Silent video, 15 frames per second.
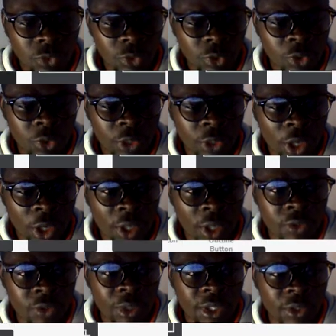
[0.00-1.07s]
you now want to
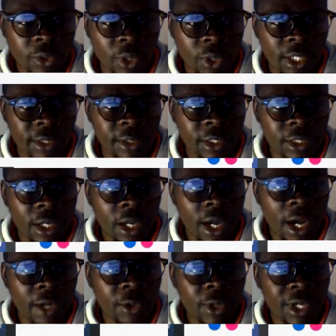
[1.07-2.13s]
make your edit,
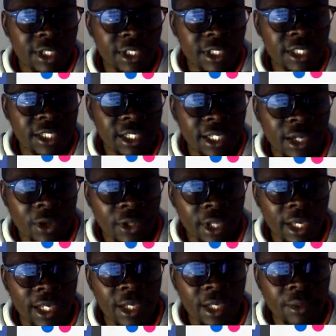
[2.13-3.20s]
and you can see these are now the
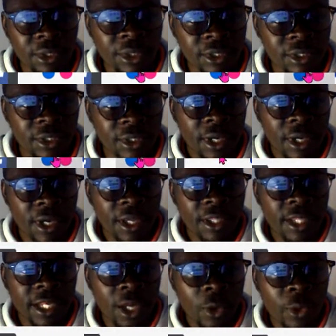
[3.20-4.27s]
elements.
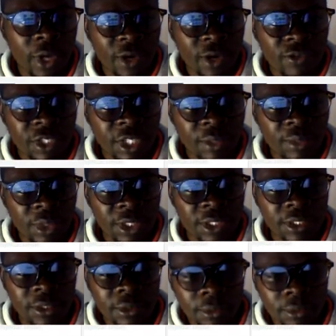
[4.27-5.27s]
Then now we have the templates.